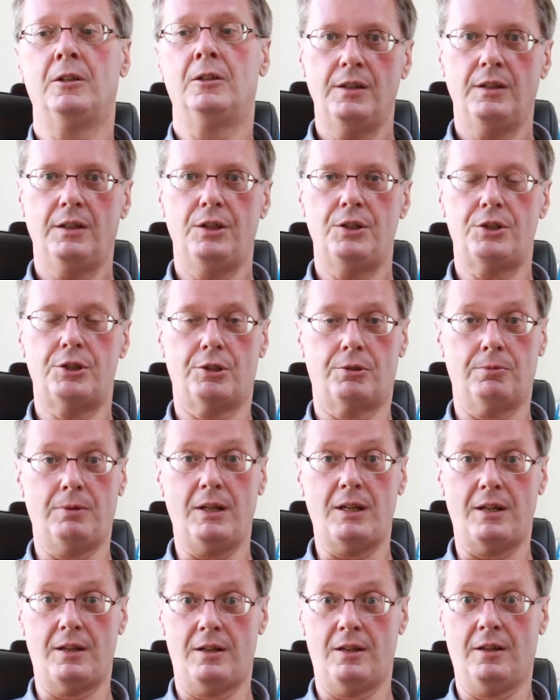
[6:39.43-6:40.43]
You should read
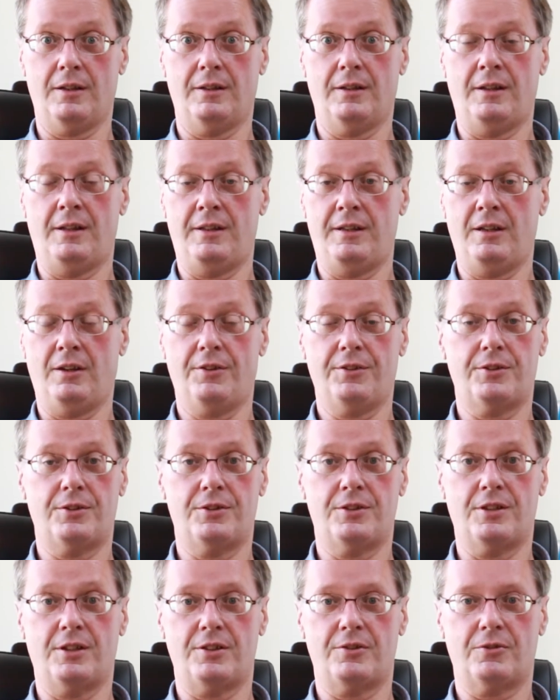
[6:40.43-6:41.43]
it, and the author is
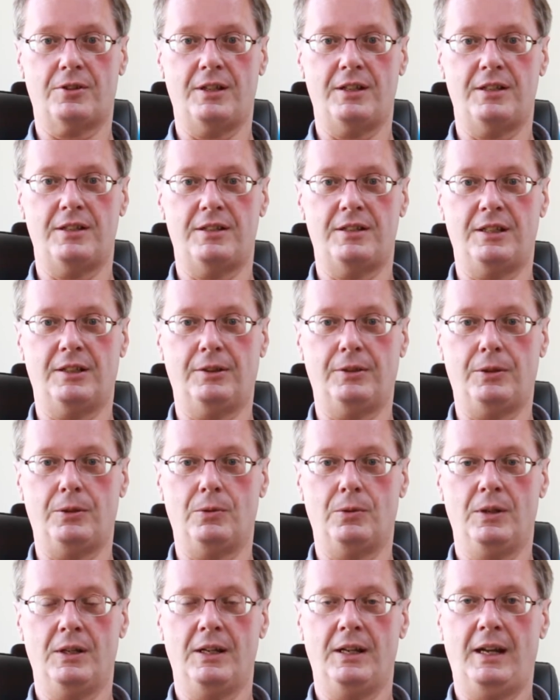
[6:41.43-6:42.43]
not trying to tell you
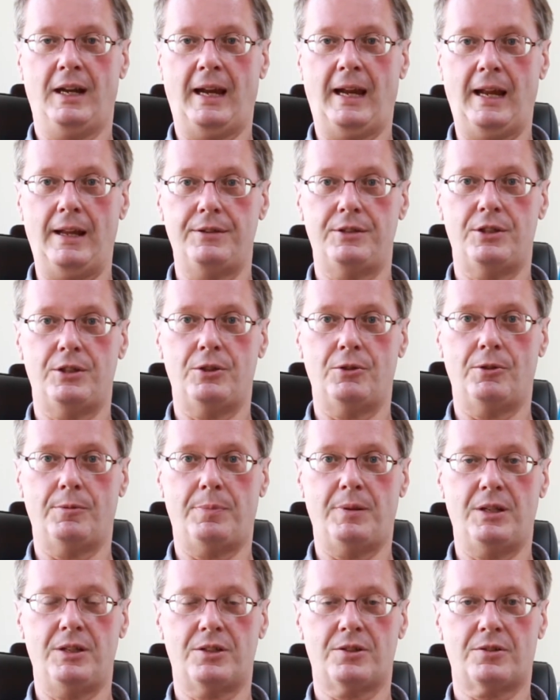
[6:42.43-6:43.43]
how to do it, but
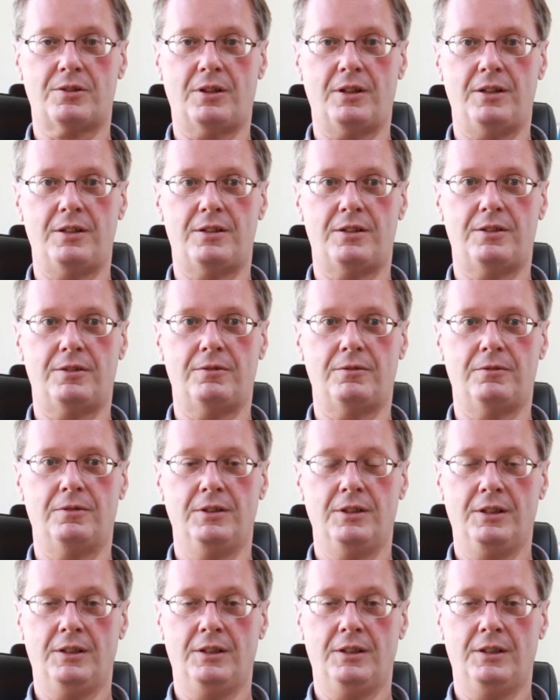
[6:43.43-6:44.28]
he's trying to